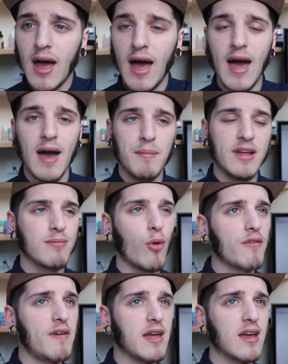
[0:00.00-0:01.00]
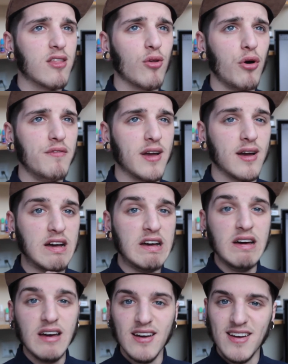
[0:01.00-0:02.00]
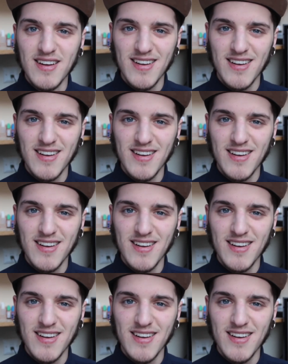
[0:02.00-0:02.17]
It's more of like a sort of like a